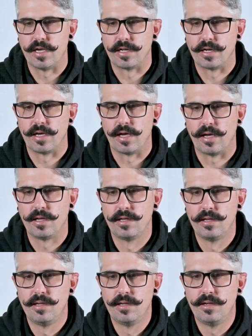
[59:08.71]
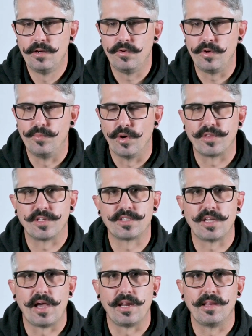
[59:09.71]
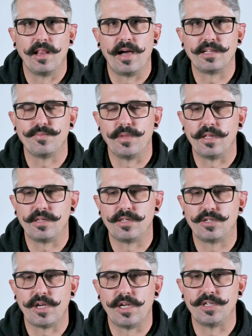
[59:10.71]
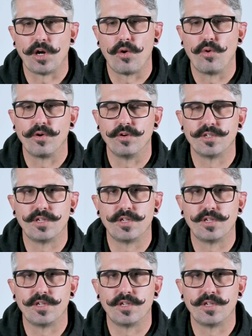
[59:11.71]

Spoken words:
And we both decided last minute to change our orders